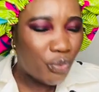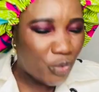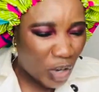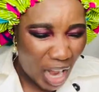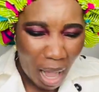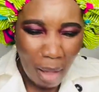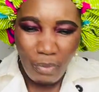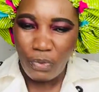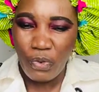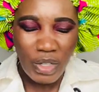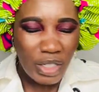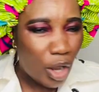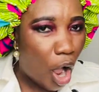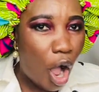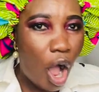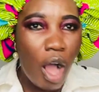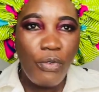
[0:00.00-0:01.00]
come from
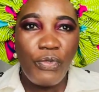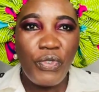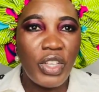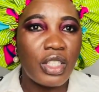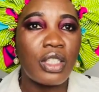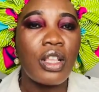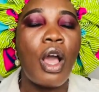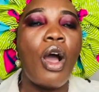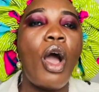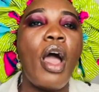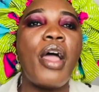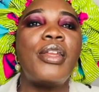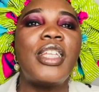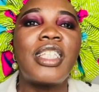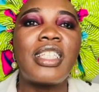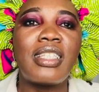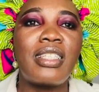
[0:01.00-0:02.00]
the office
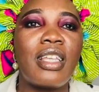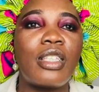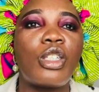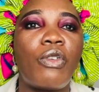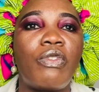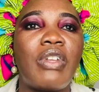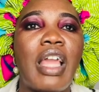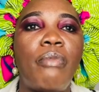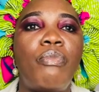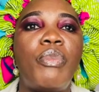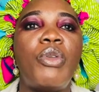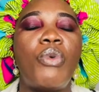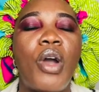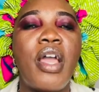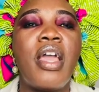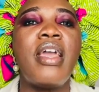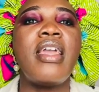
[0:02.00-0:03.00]
and the state of
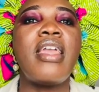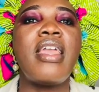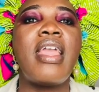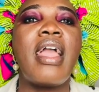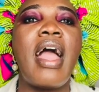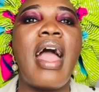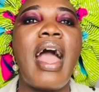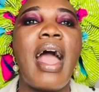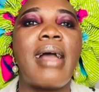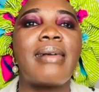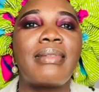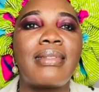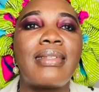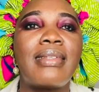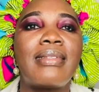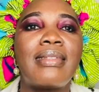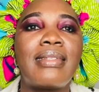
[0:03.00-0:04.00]
Liberia, it has
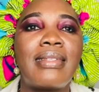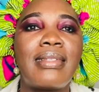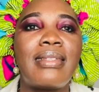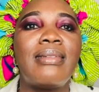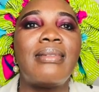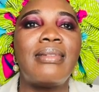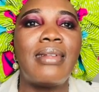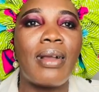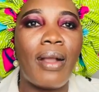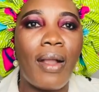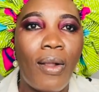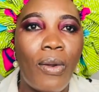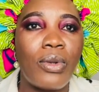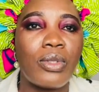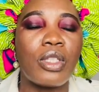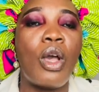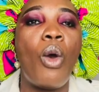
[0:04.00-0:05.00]
the seal, the
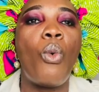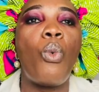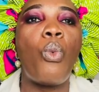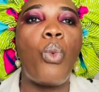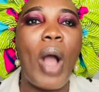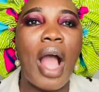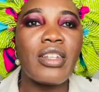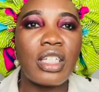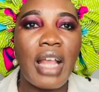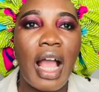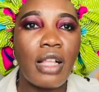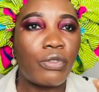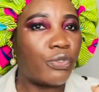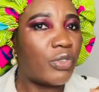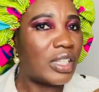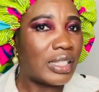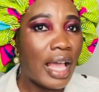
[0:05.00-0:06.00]
coat. Watch
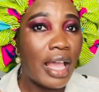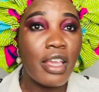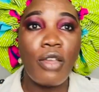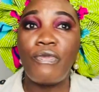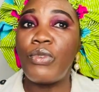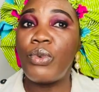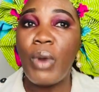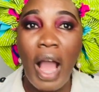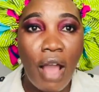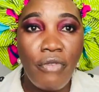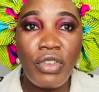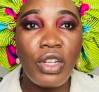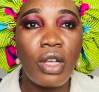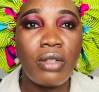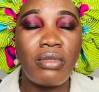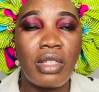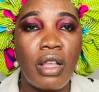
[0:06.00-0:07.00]
out for that. If you haven't
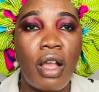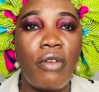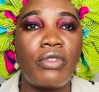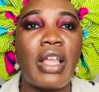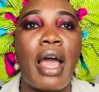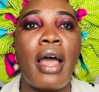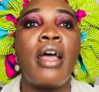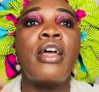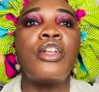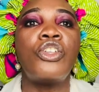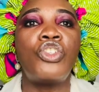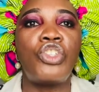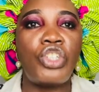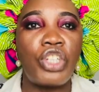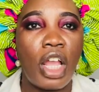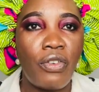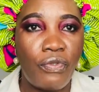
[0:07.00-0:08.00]
observed that,
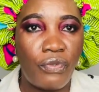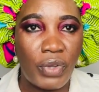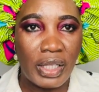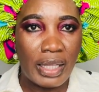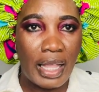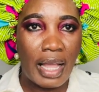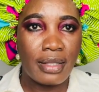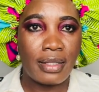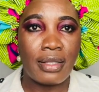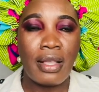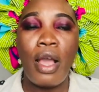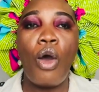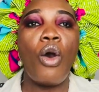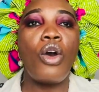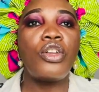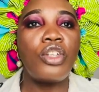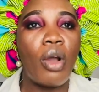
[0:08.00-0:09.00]
check for that
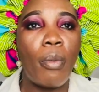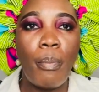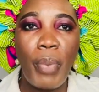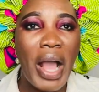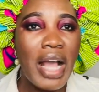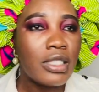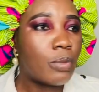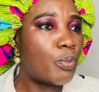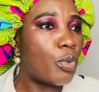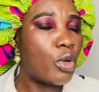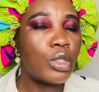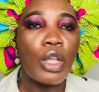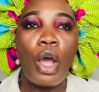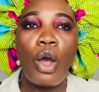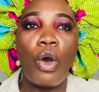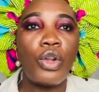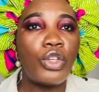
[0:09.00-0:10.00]
on your passport,
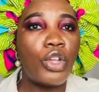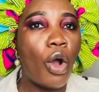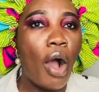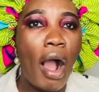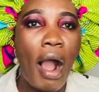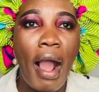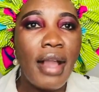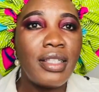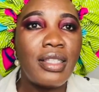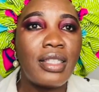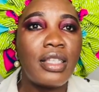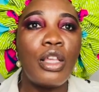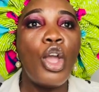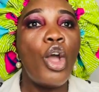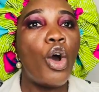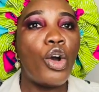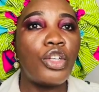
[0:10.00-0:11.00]
on your
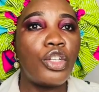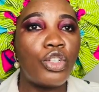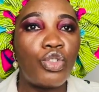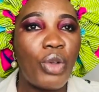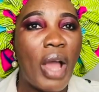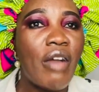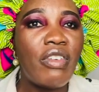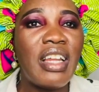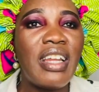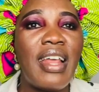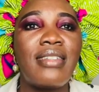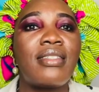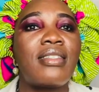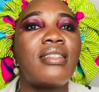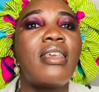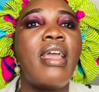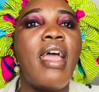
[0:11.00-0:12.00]
ID, on your driver
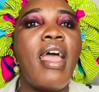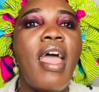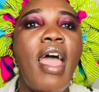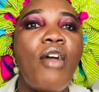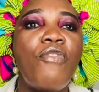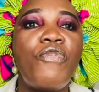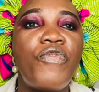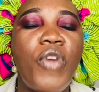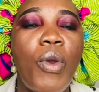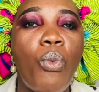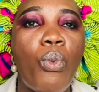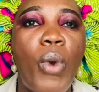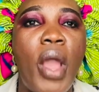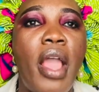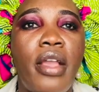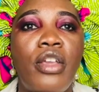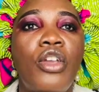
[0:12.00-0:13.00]
license.
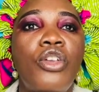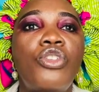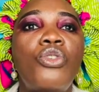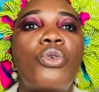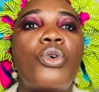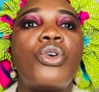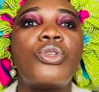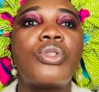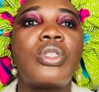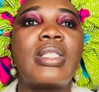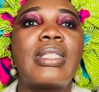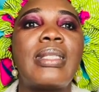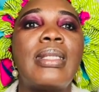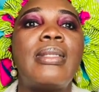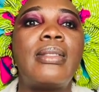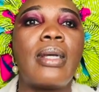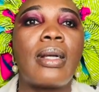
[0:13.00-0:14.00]
Everywhere you're going to
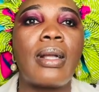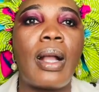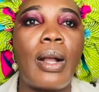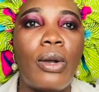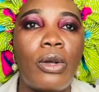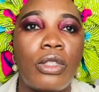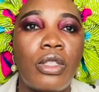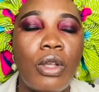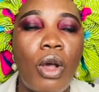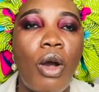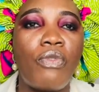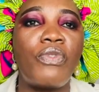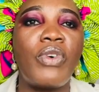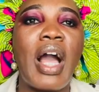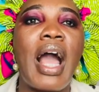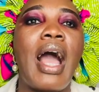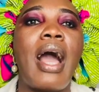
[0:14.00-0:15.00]
see the coat of
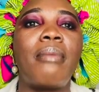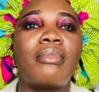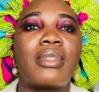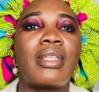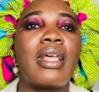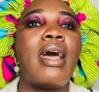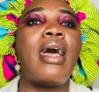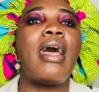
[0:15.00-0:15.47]
arms